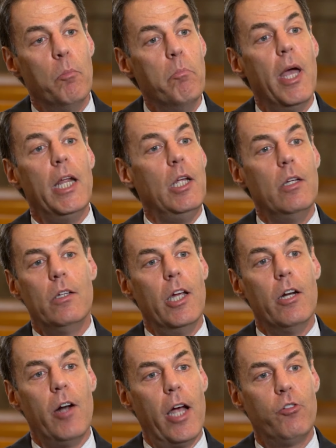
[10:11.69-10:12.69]
Many
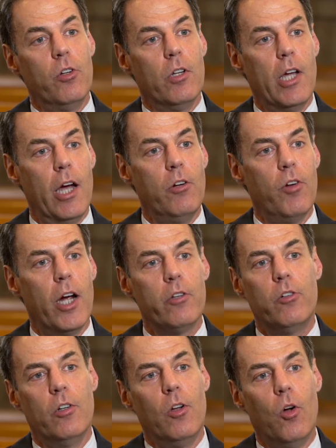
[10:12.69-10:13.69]
international
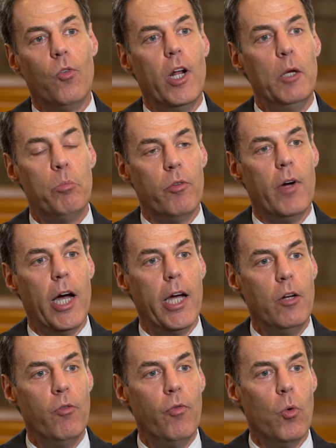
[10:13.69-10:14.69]
contracts already
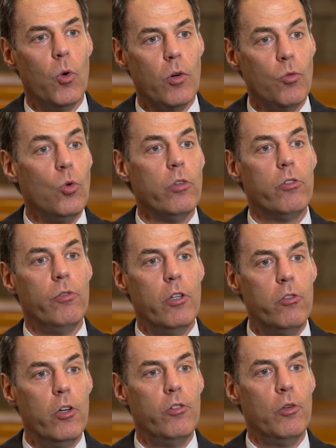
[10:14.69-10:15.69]
provide for rules of
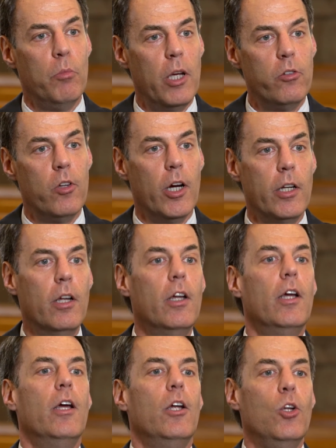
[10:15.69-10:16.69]
decision based on
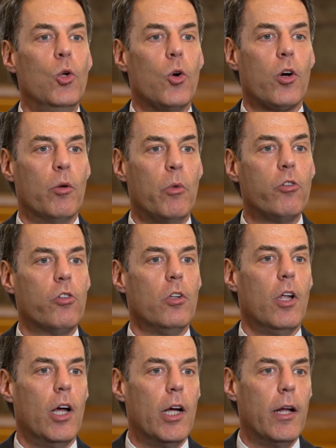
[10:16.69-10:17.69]
New York commercial
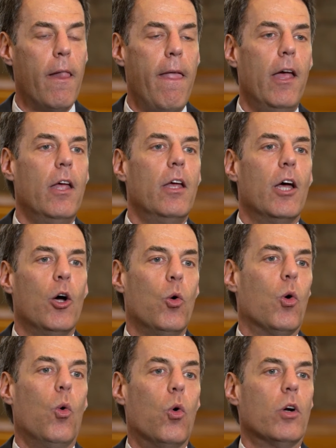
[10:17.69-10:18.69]
law
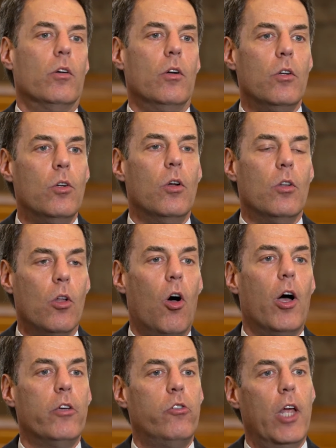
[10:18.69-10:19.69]
or
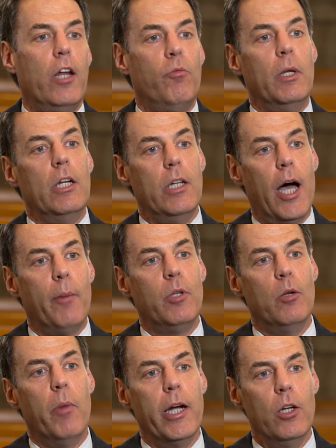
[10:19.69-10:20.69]
laws that have been
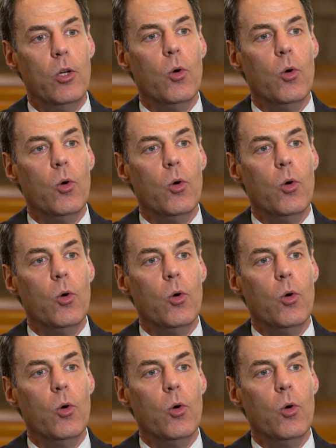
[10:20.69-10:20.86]
adopted by New